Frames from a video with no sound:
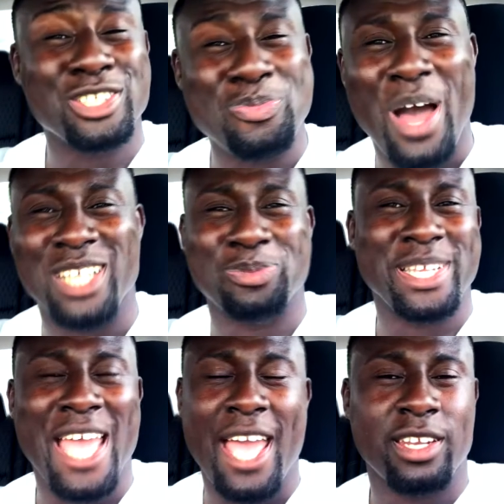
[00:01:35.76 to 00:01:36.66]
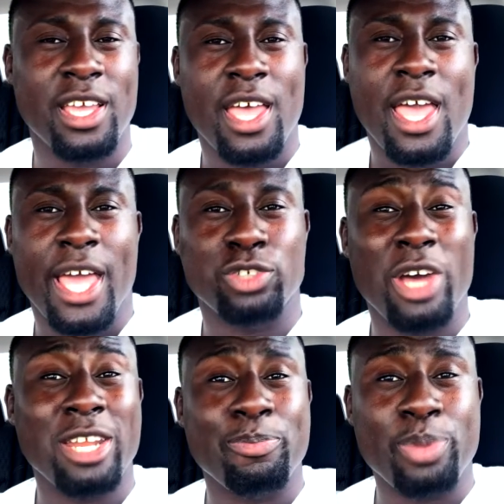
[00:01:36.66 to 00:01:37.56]
possibly can, and
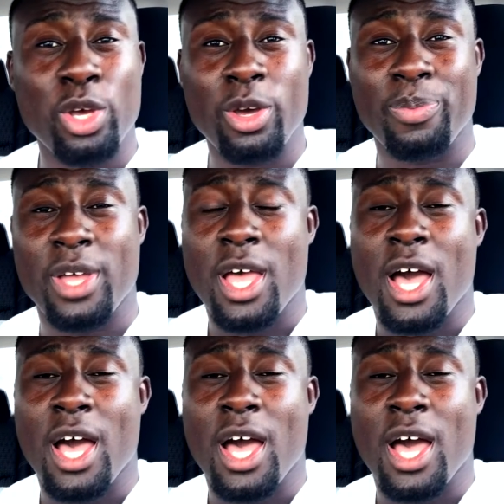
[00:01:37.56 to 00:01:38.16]
try to build up,